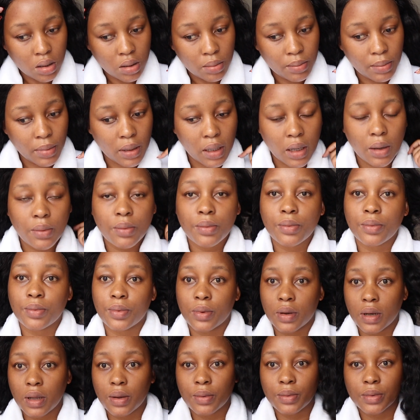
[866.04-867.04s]
But
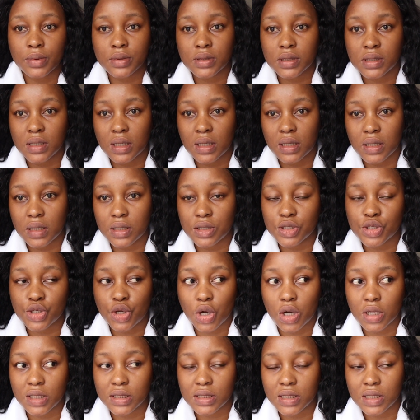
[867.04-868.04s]
what I will say is
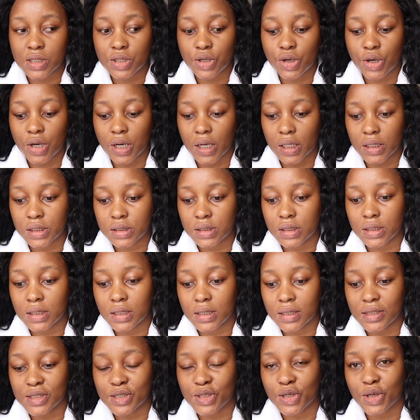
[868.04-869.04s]
content creation
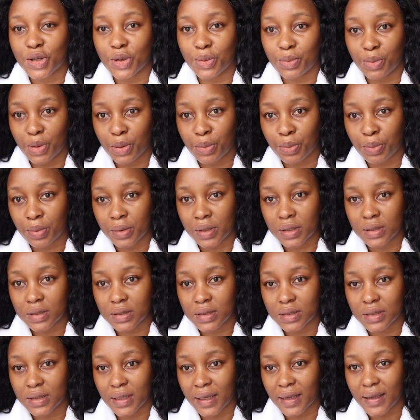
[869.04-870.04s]
is a
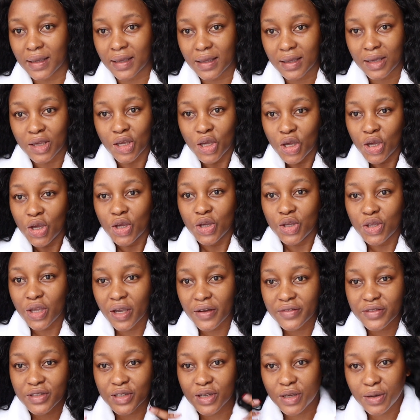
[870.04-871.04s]
commitment. Like, you
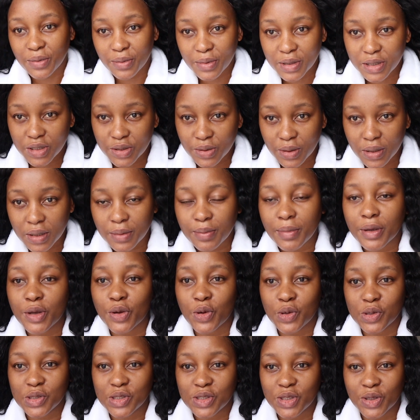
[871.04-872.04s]
have to commit to it. But
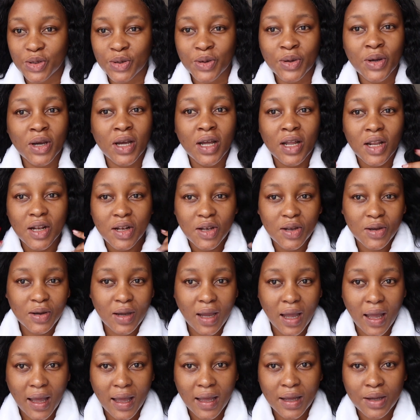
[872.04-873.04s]
also,
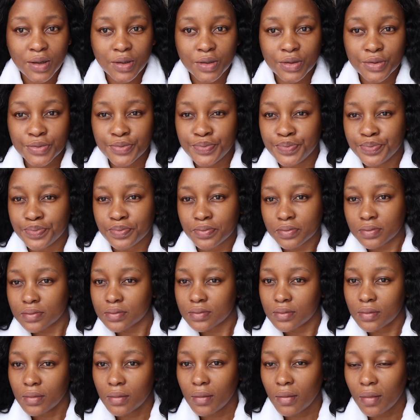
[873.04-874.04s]
look how,
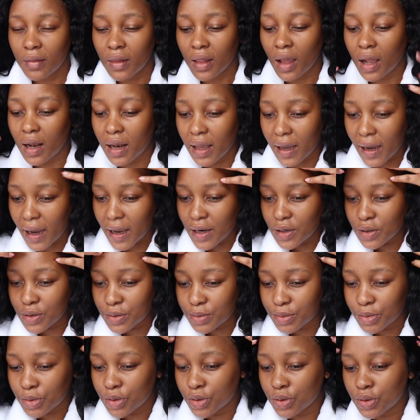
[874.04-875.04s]
like, I
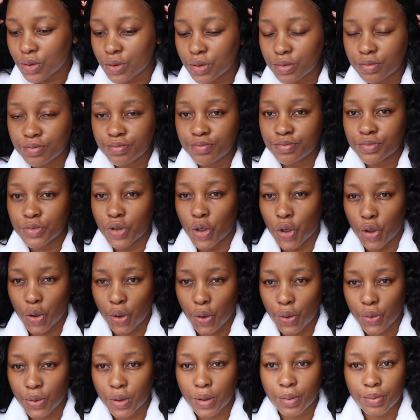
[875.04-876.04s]
look more
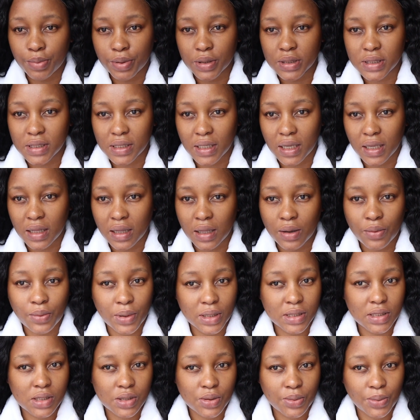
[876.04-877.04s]
grown and put together
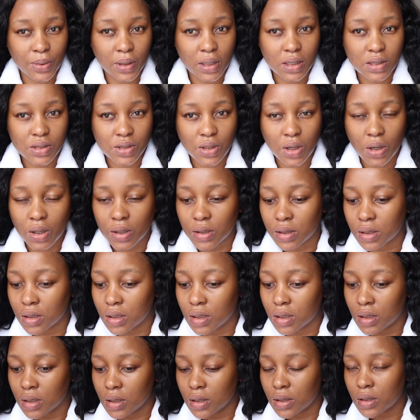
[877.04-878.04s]
once the wig is
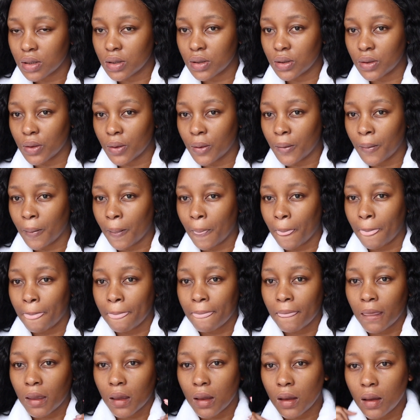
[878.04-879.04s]
on, you know.
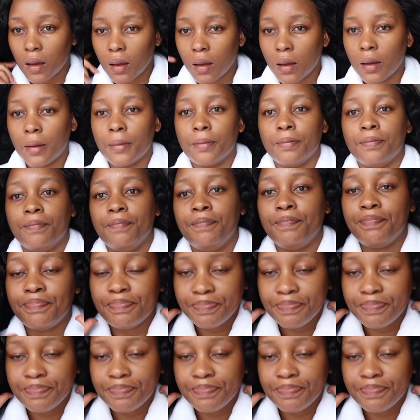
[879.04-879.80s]
I